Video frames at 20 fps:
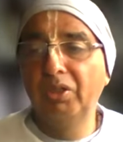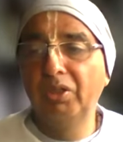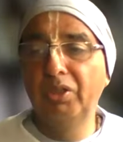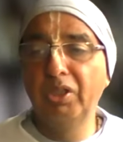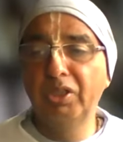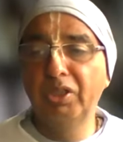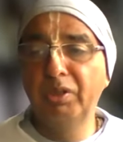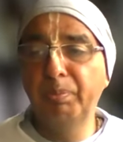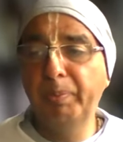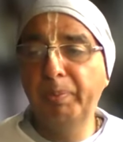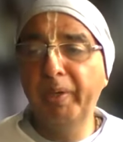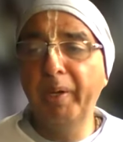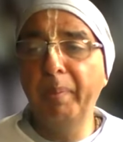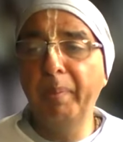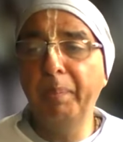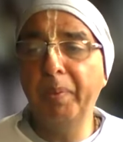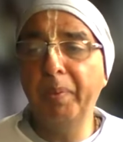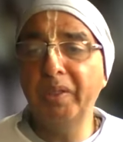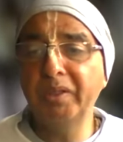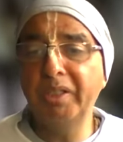the
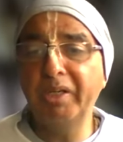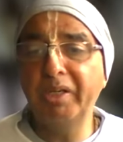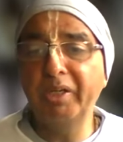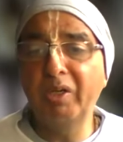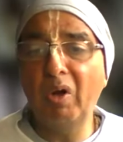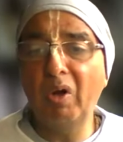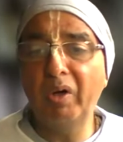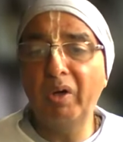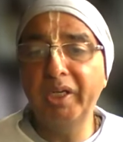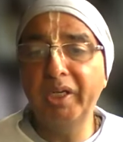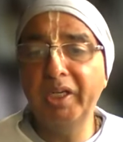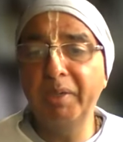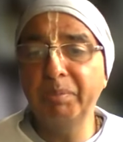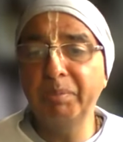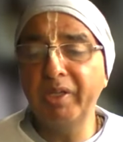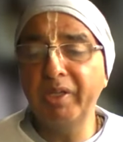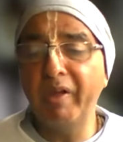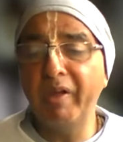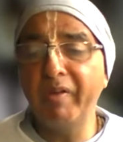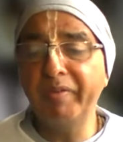Supreme Personality of Godhead
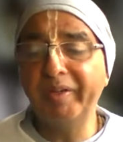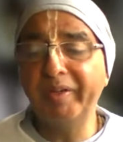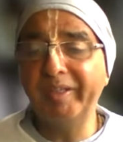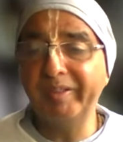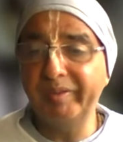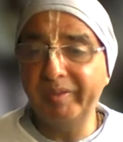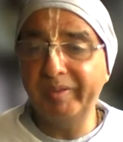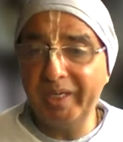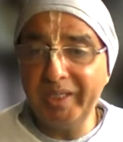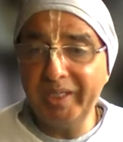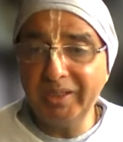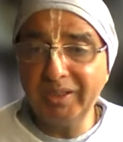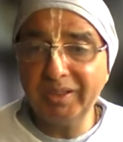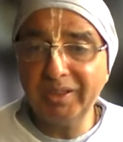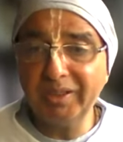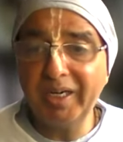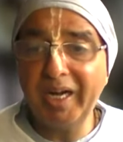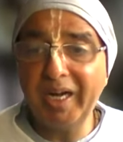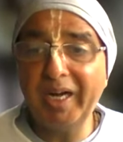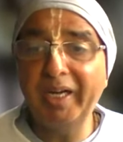Himself
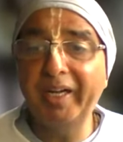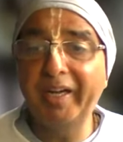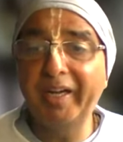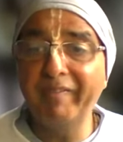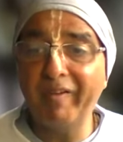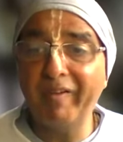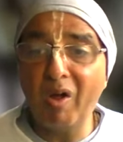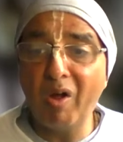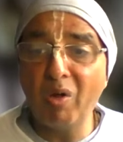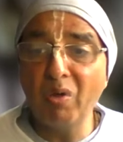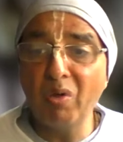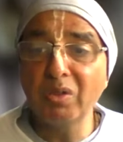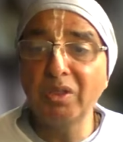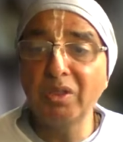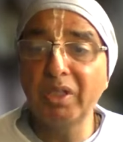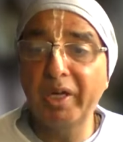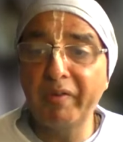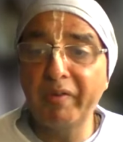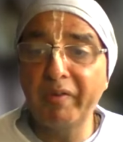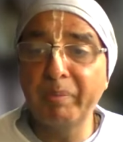creates and
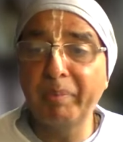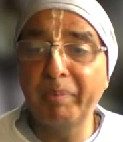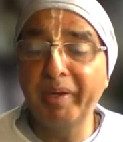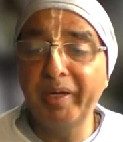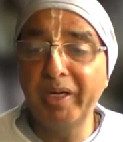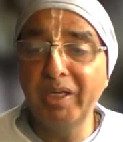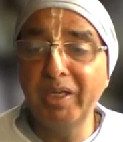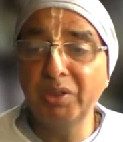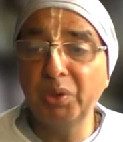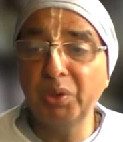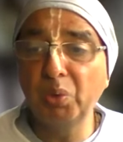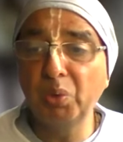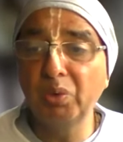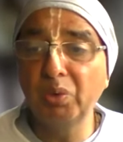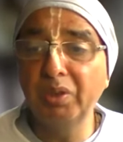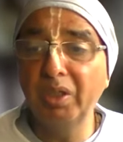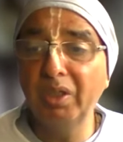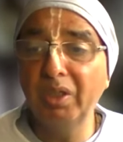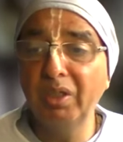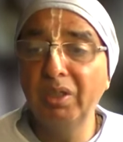devours the living beings through
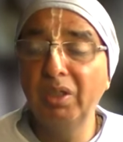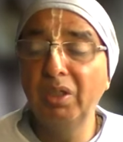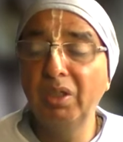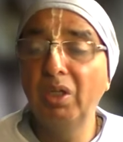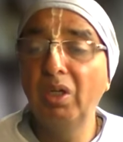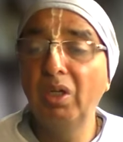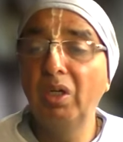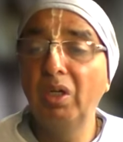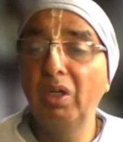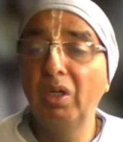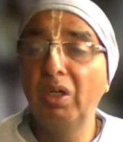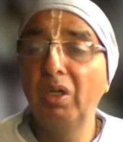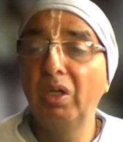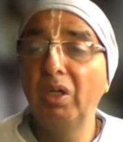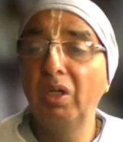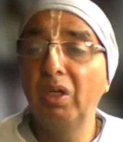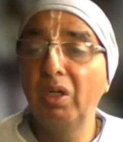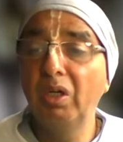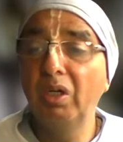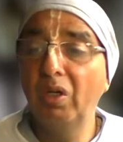the
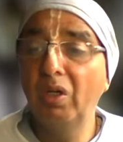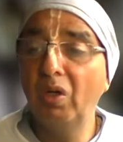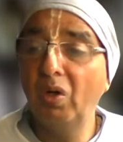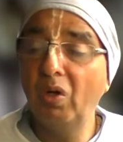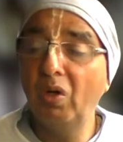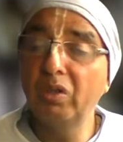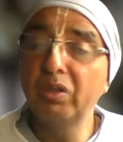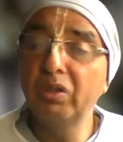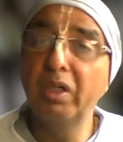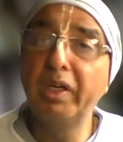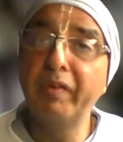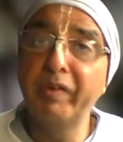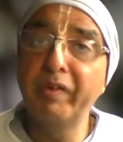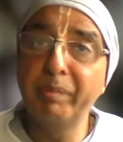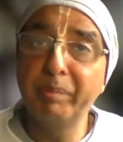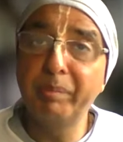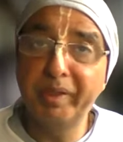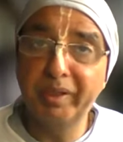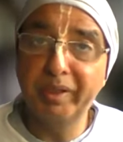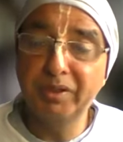other
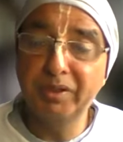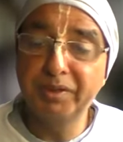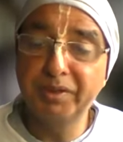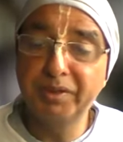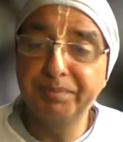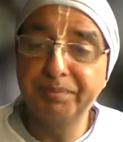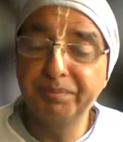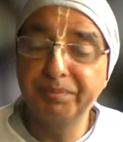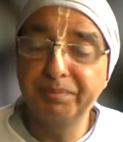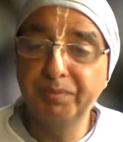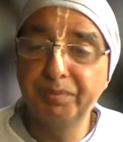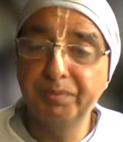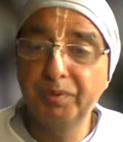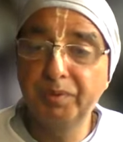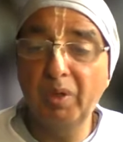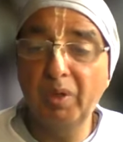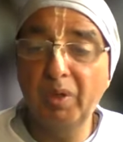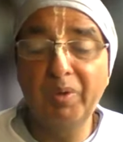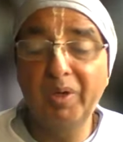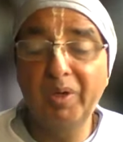living beings.
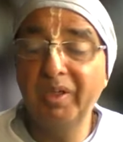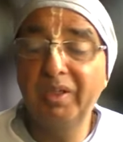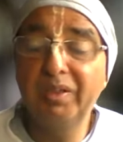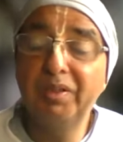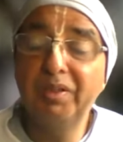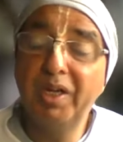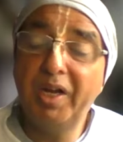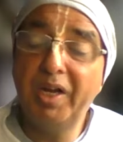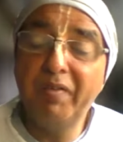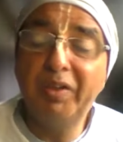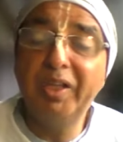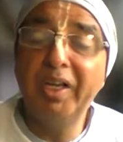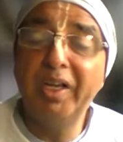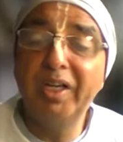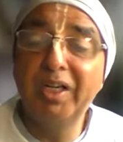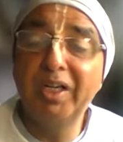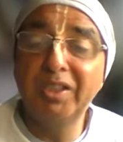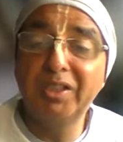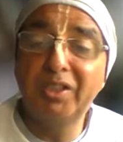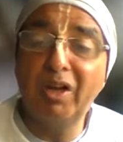So
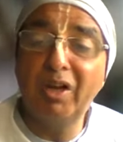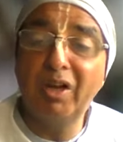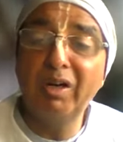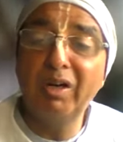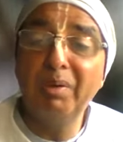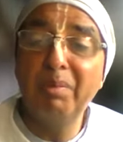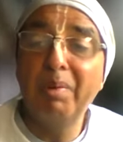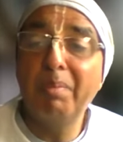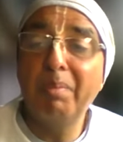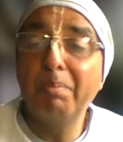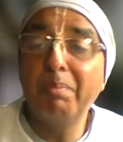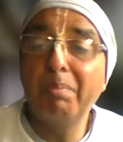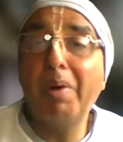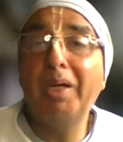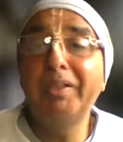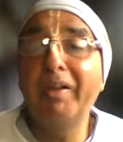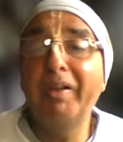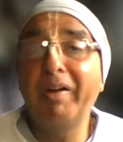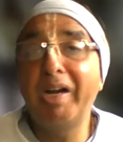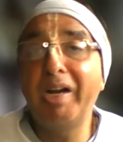everything is done
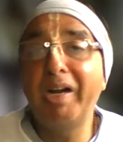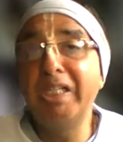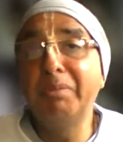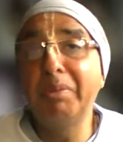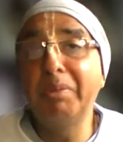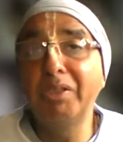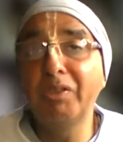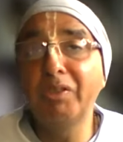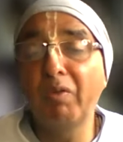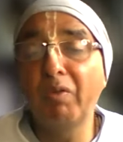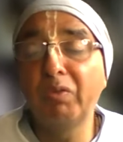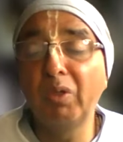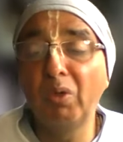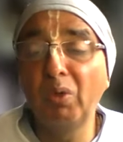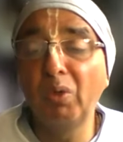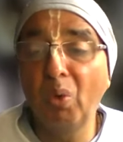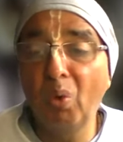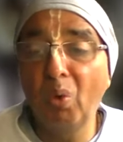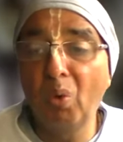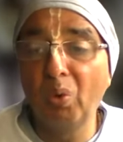by the arrangements of the
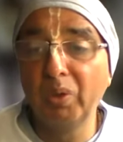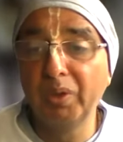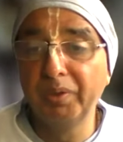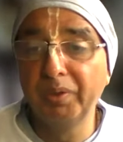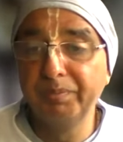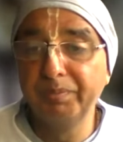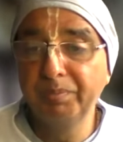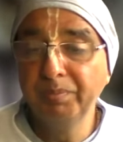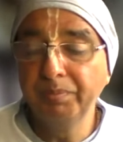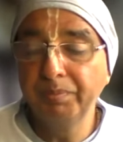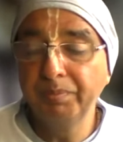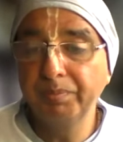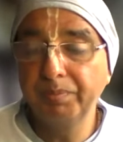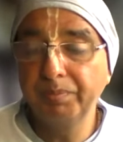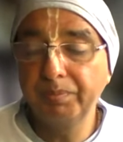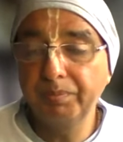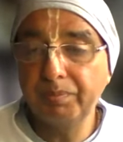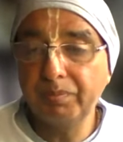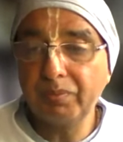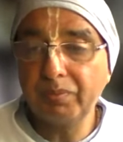Lord.
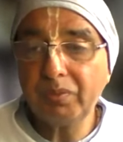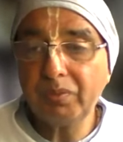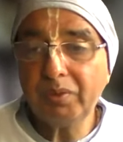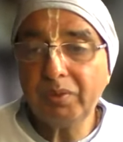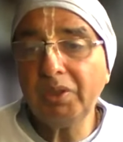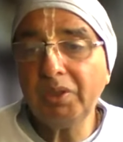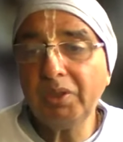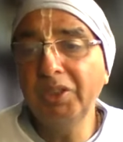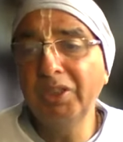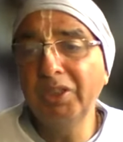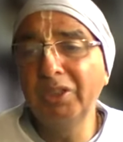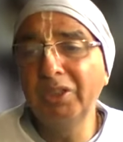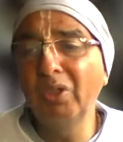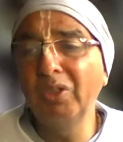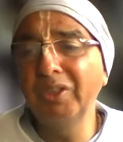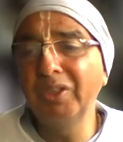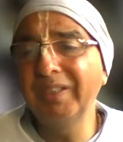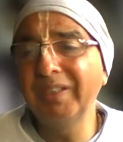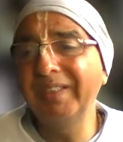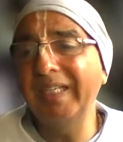It's
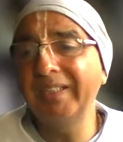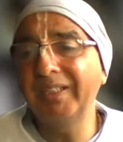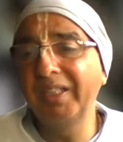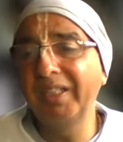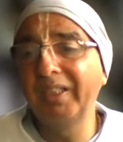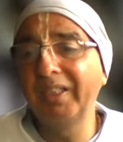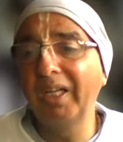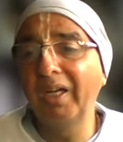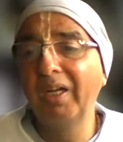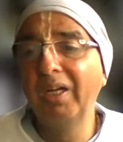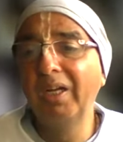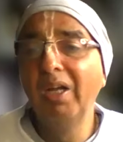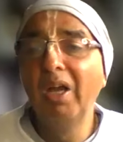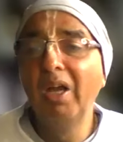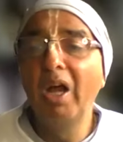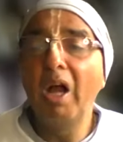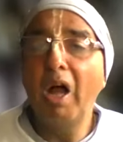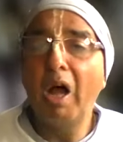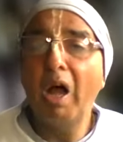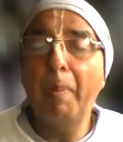not just necessarily that
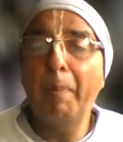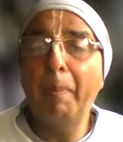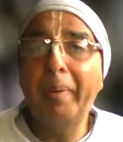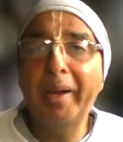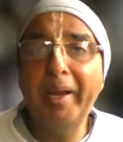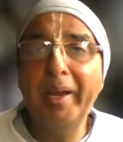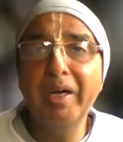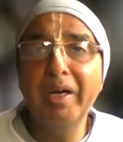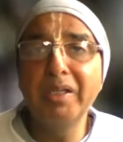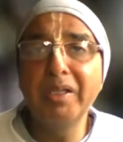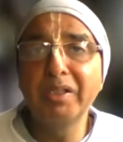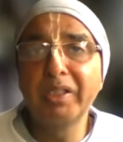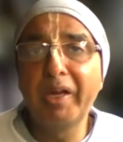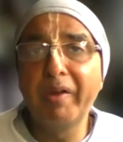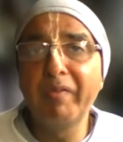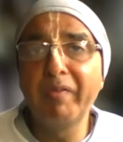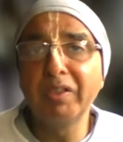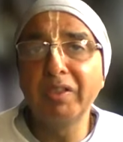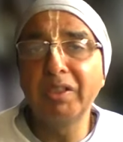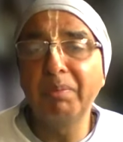our parents
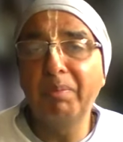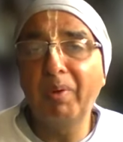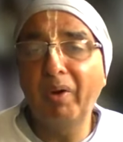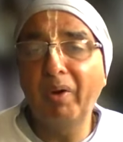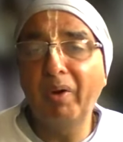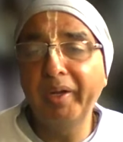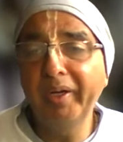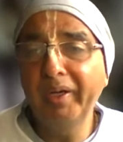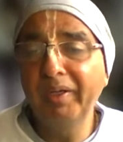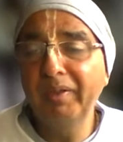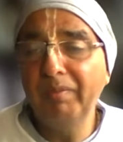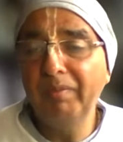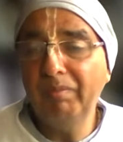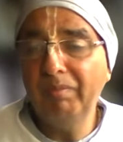give us a body.